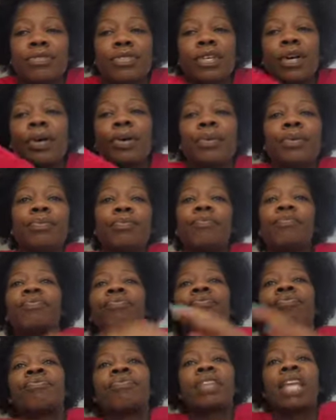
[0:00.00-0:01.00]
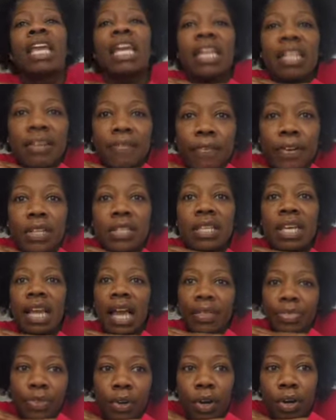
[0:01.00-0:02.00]
So, and the first thing
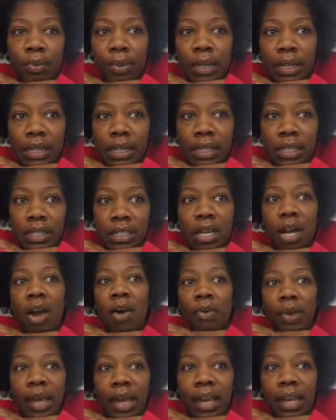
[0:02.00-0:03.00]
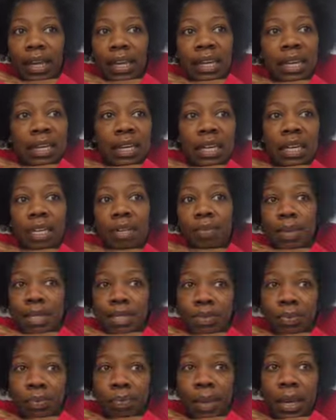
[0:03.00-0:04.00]
I thought was, okay, he ain't getting the
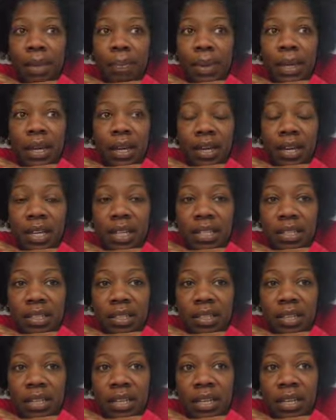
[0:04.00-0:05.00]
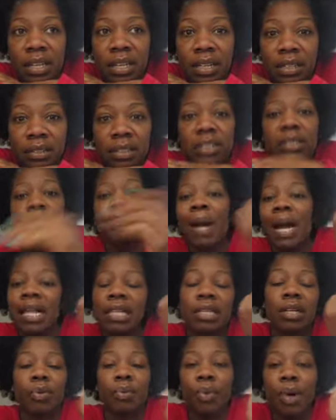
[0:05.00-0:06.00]
business with me because this is
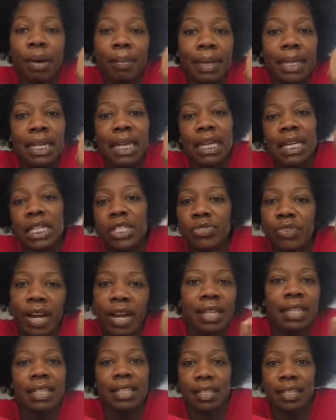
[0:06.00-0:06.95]
probably a woman that he trying to